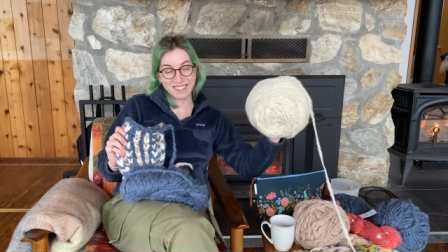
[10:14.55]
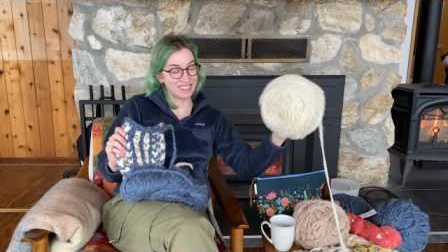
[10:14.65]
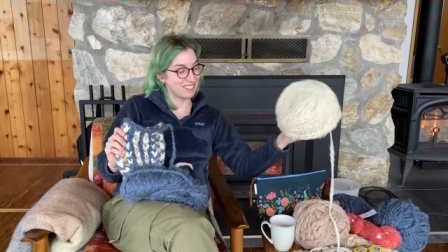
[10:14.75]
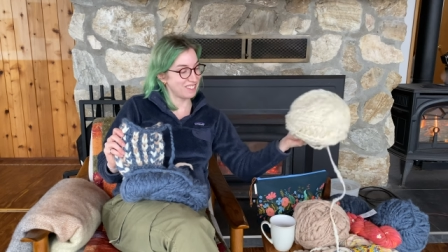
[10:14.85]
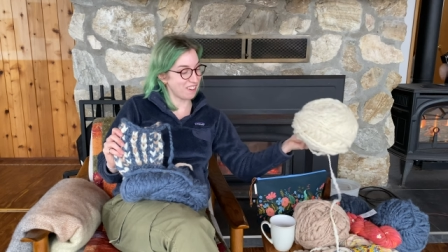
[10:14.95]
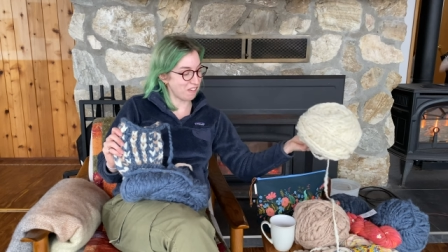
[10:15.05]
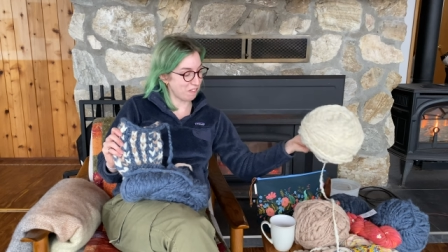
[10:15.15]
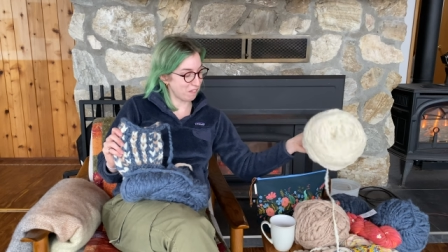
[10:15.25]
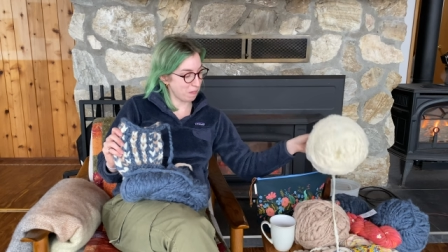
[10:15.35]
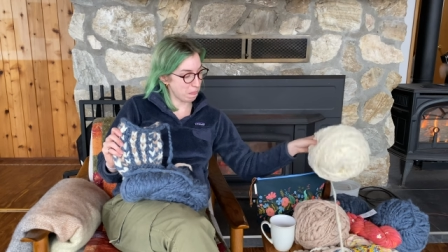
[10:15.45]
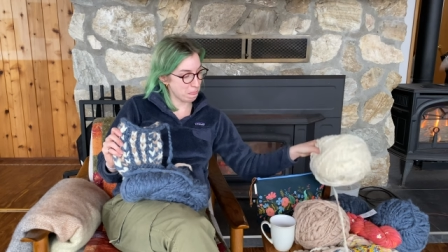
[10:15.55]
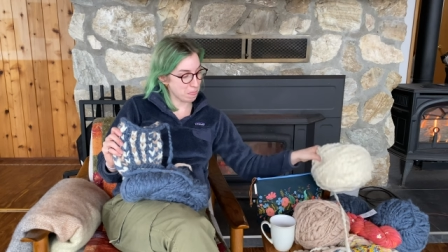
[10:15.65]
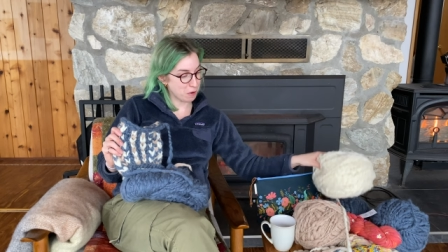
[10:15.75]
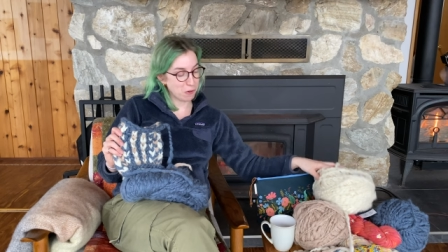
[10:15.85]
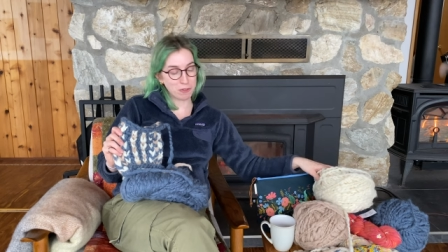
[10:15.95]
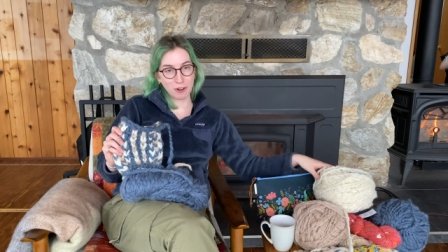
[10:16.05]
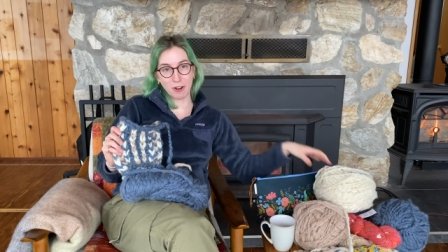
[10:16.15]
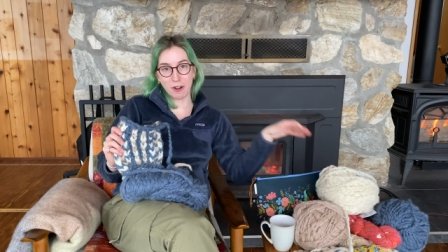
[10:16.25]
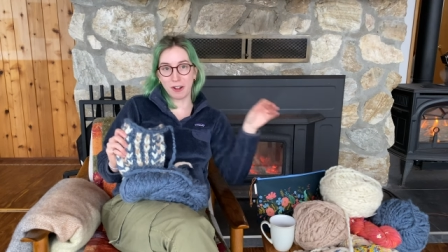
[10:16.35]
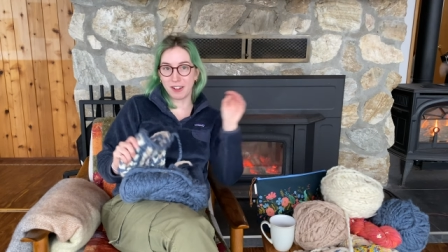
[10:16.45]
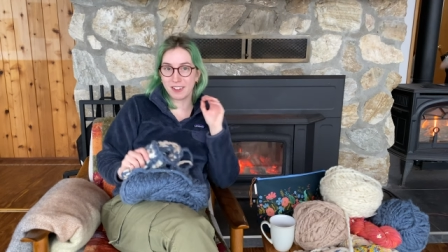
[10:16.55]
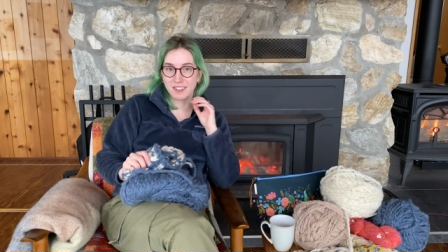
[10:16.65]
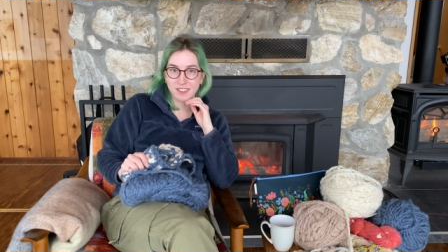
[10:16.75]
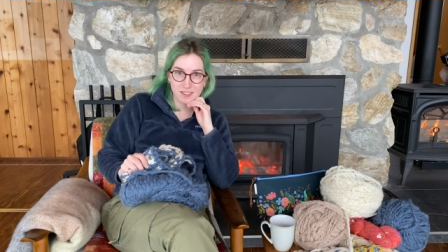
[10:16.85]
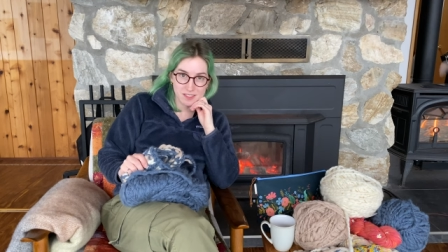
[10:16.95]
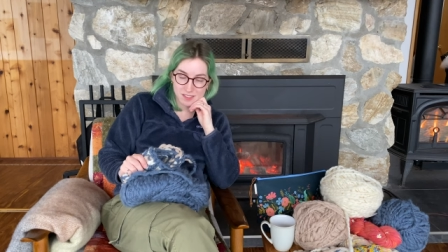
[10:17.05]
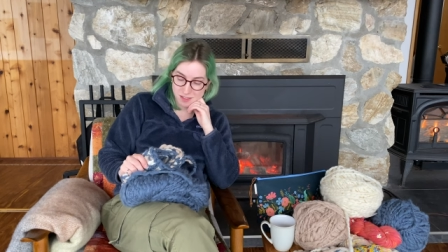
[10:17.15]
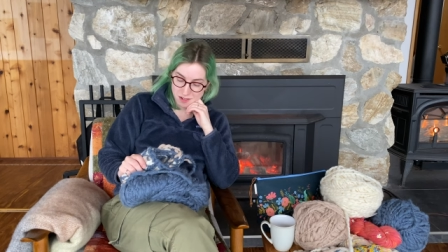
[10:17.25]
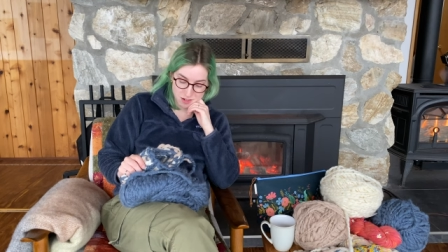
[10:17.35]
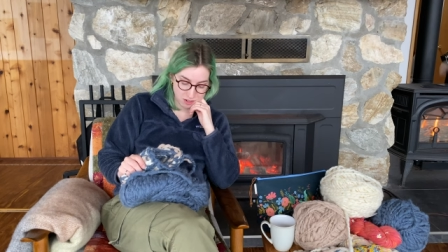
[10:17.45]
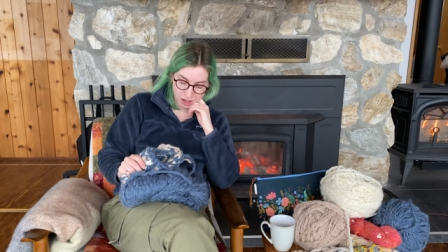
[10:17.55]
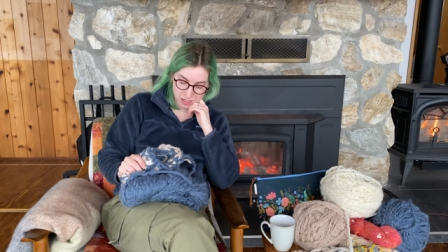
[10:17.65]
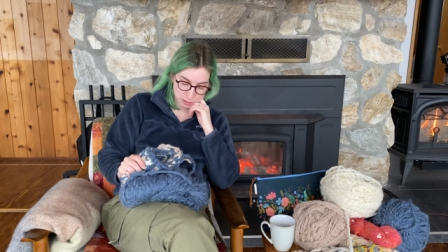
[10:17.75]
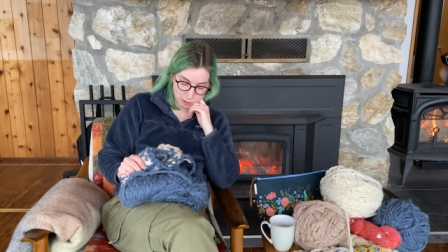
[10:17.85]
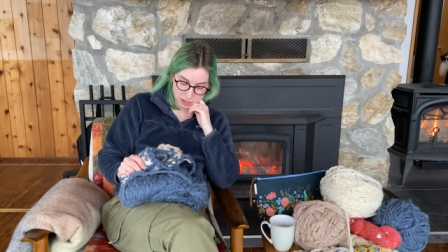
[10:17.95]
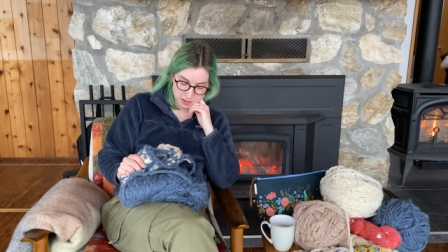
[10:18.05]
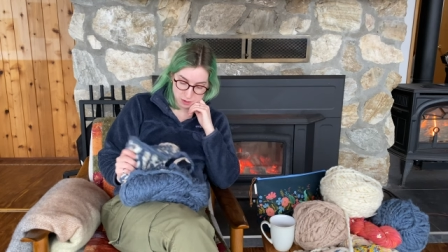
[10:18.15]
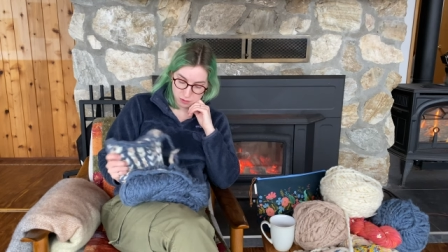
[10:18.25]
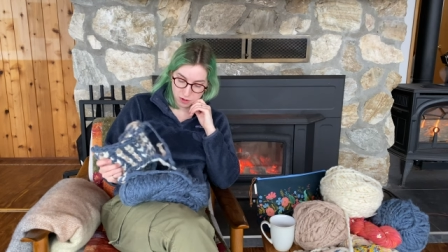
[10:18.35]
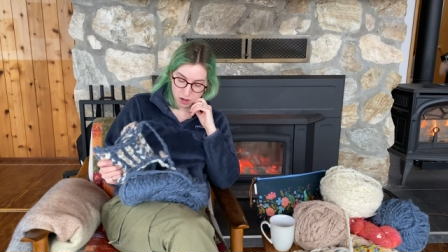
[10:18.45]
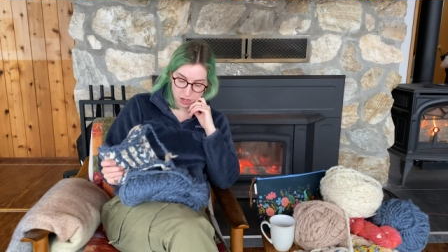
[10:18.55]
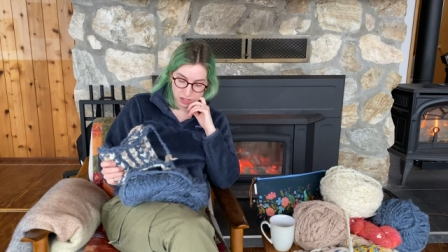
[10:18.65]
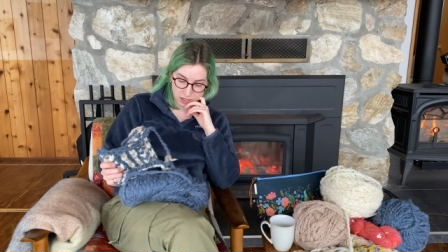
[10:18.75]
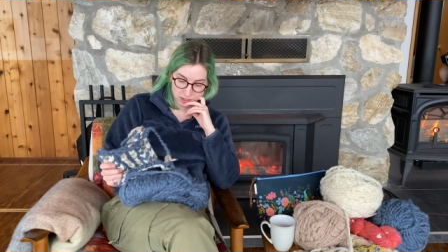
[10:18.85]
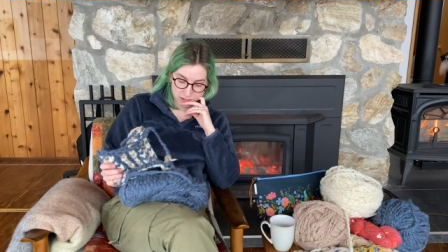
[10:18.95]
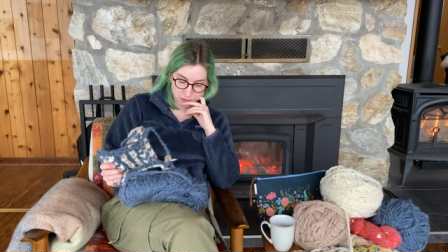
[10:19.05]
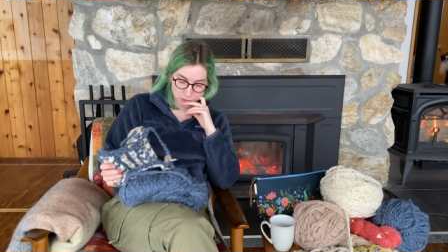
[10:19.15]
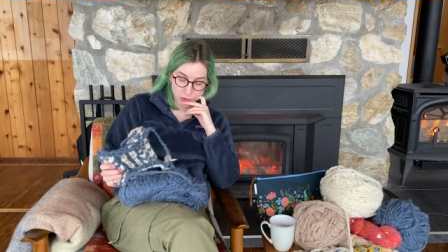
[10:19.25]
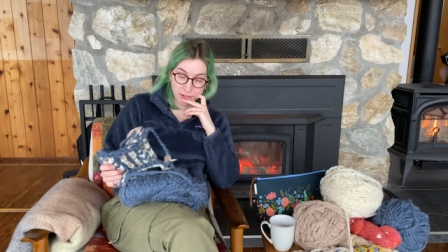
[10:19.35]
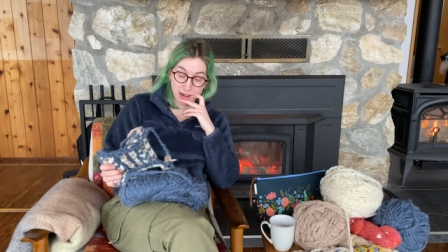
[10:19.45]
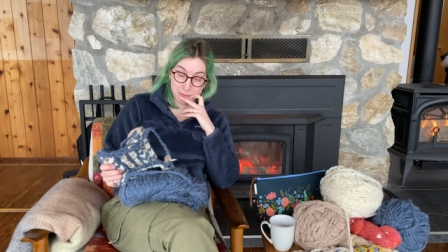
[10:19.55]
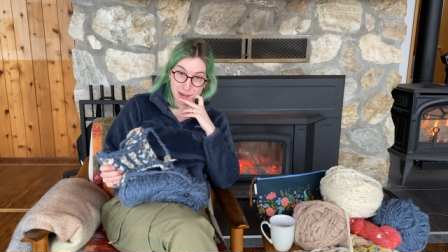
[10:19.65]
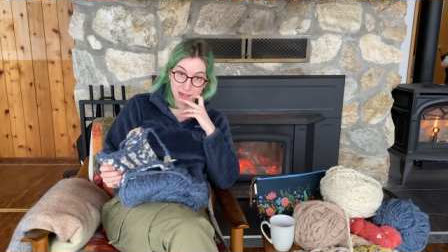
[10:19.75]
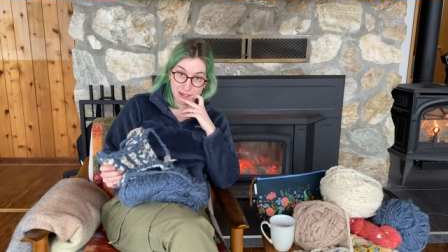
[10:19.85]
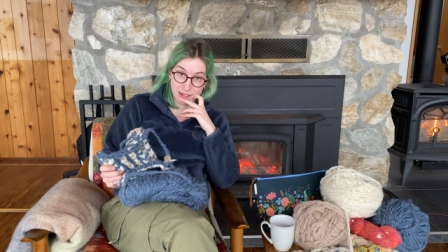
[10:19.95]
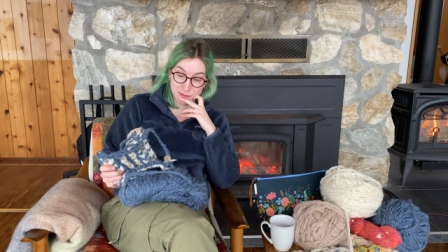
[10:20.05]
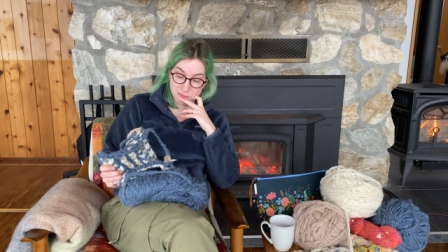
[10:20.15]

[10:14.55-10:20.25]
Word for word: So overall, great experience so far, would recommend it.